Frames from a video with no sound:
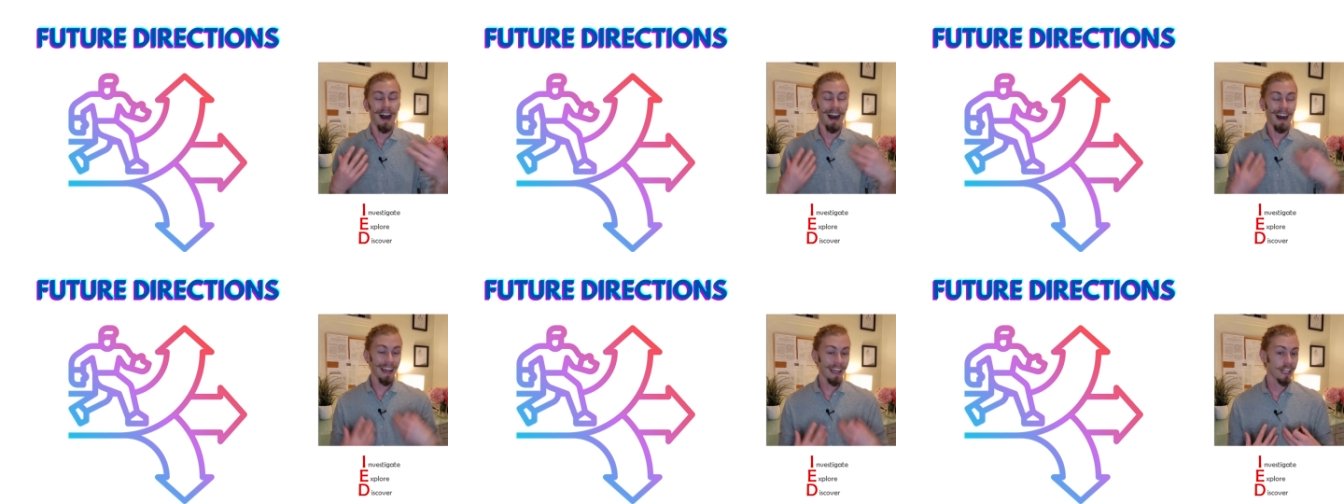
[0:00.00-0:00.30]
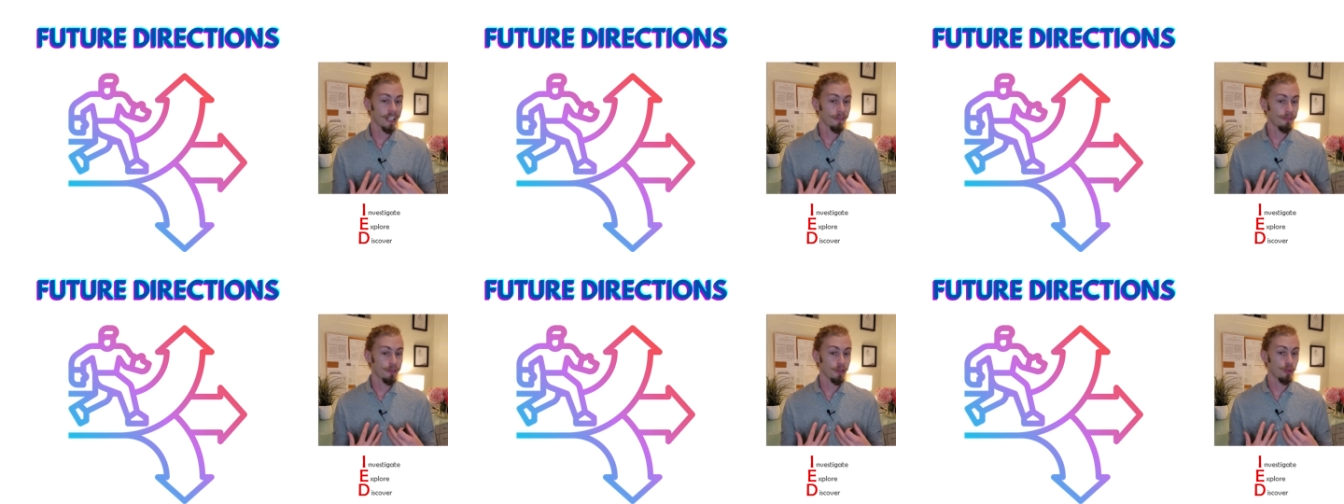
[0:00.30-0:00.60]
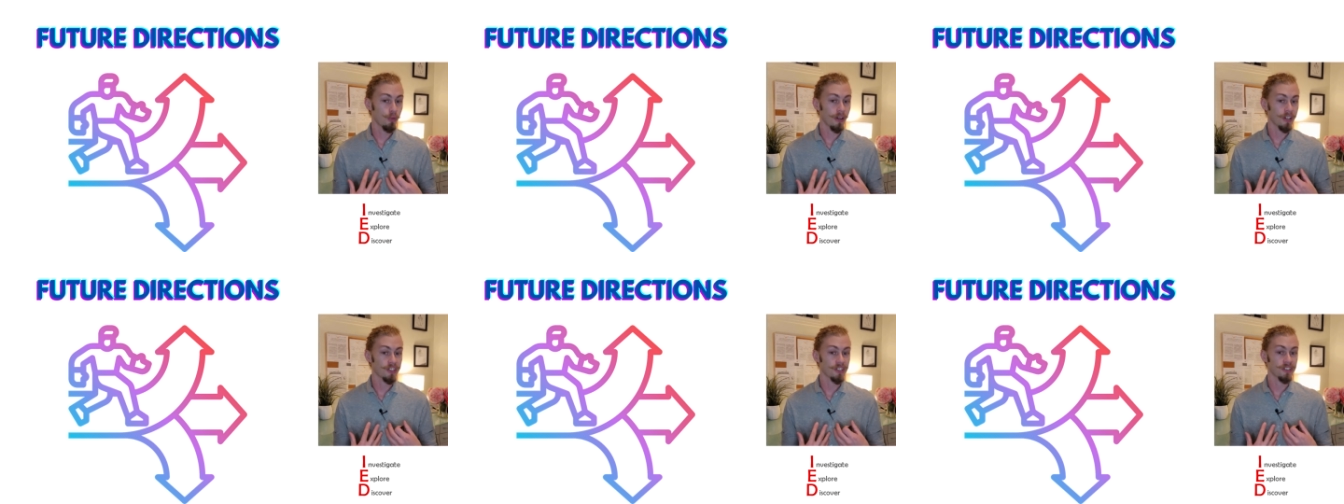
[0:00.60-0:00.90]
I had a few
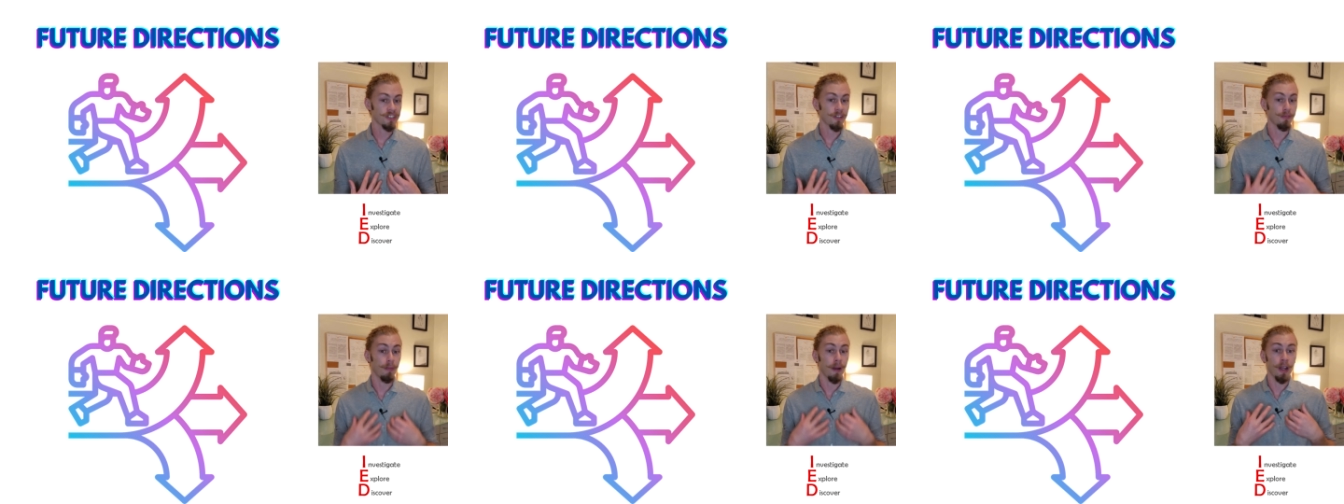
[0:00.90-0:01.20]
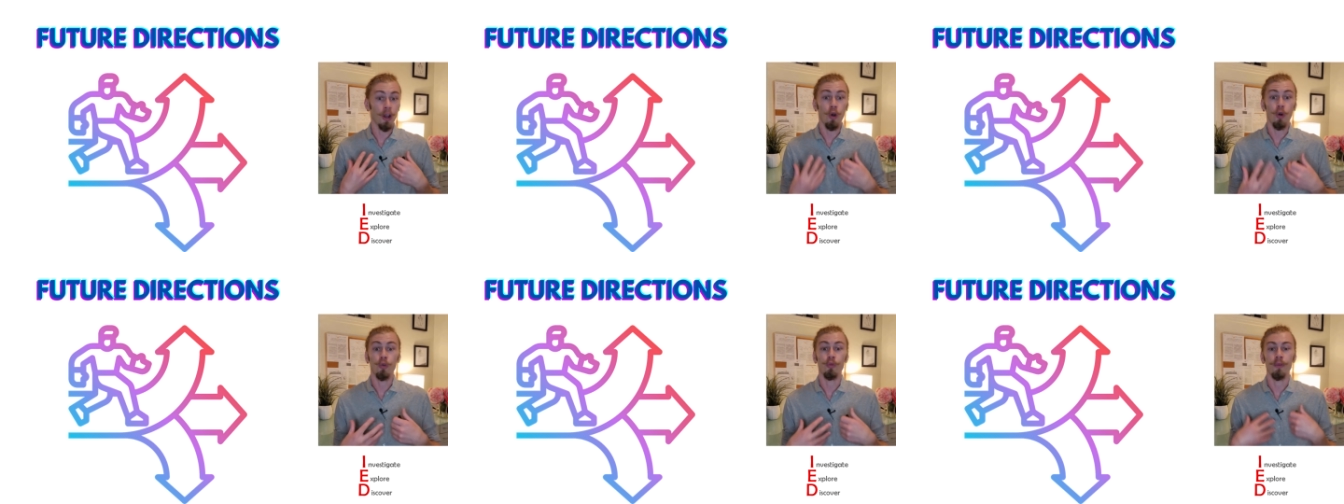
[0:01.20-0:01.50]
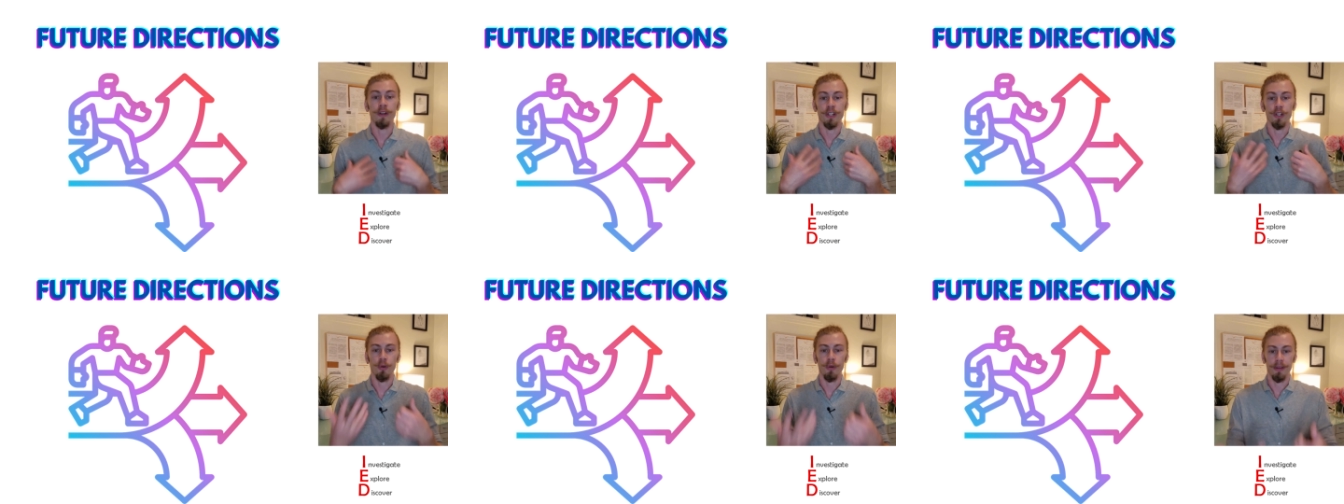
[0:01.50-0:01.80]
questions of my own
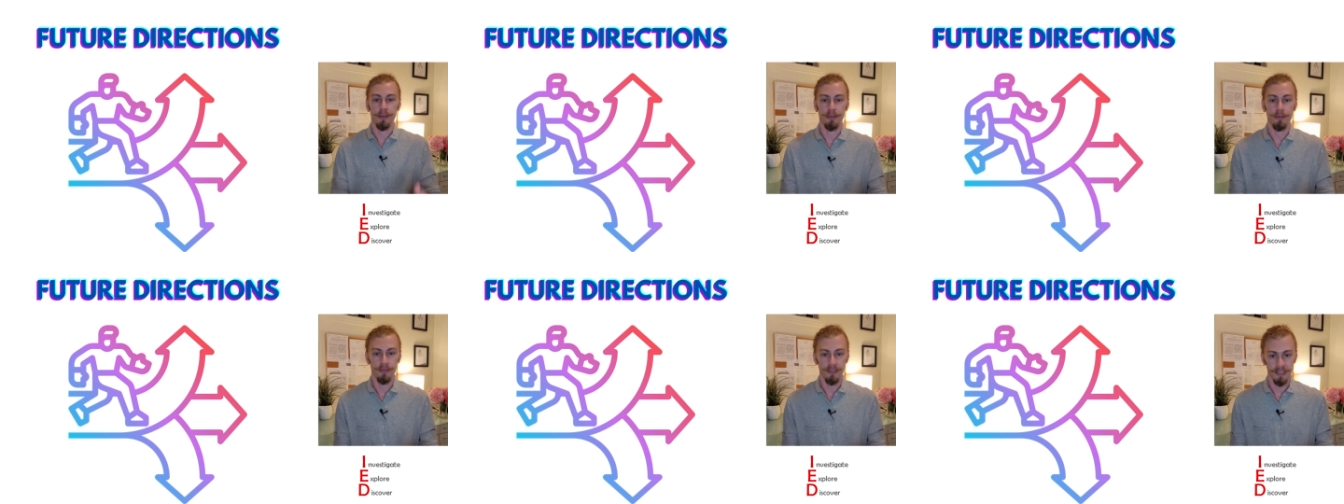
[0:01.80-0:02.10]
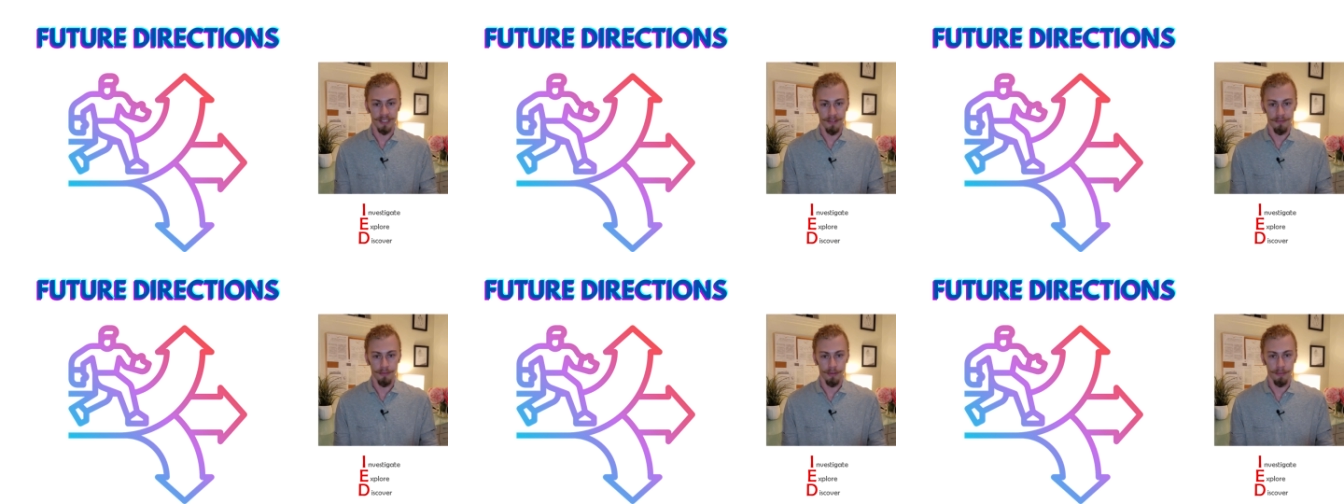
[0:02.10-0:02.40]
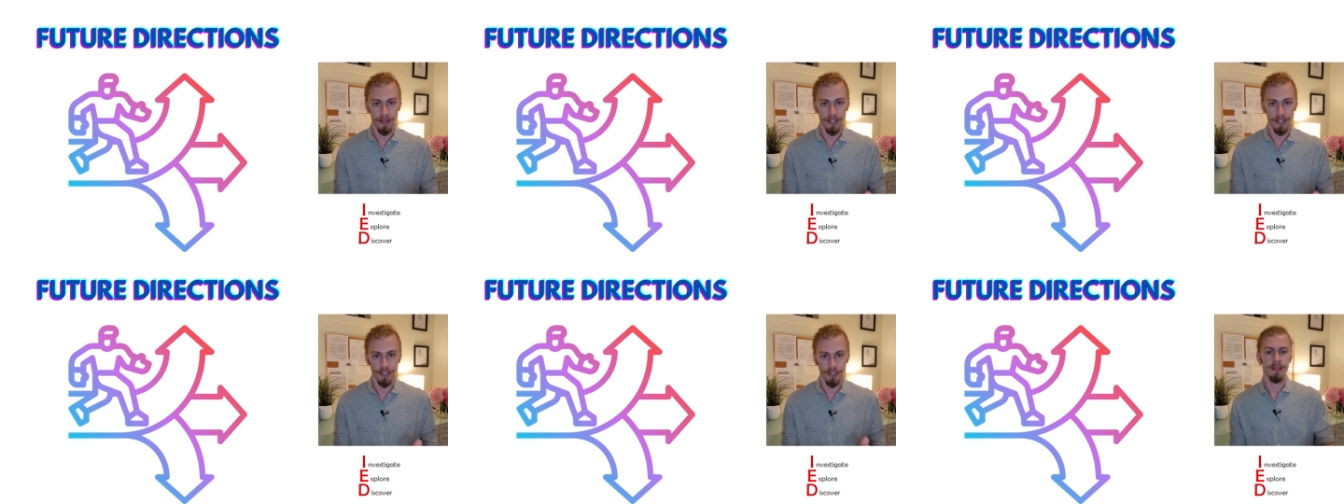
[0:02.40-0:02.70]
when going through this
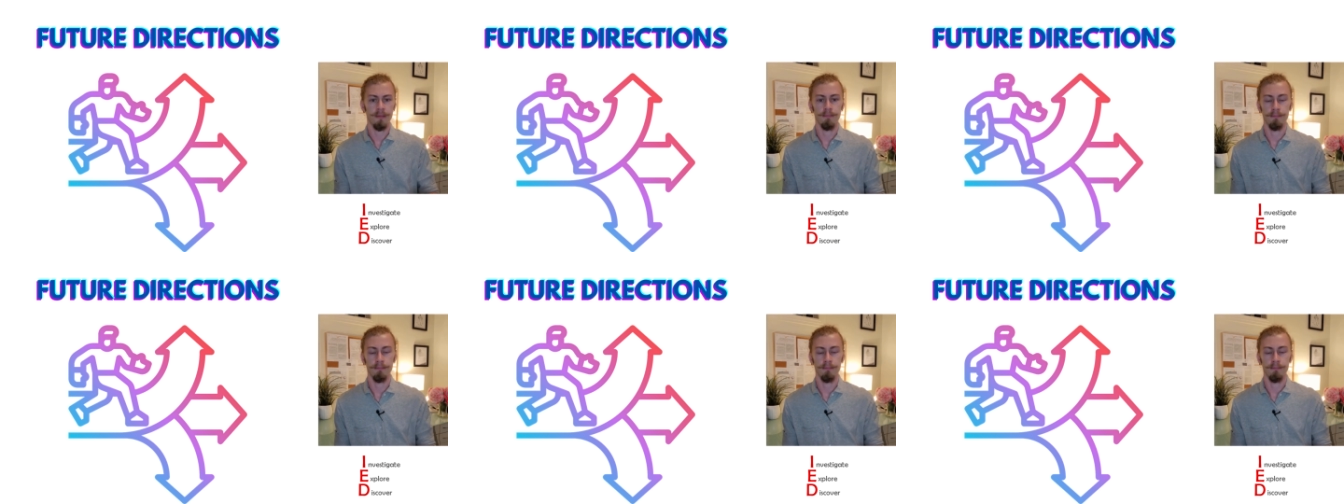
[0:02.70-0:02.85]
information.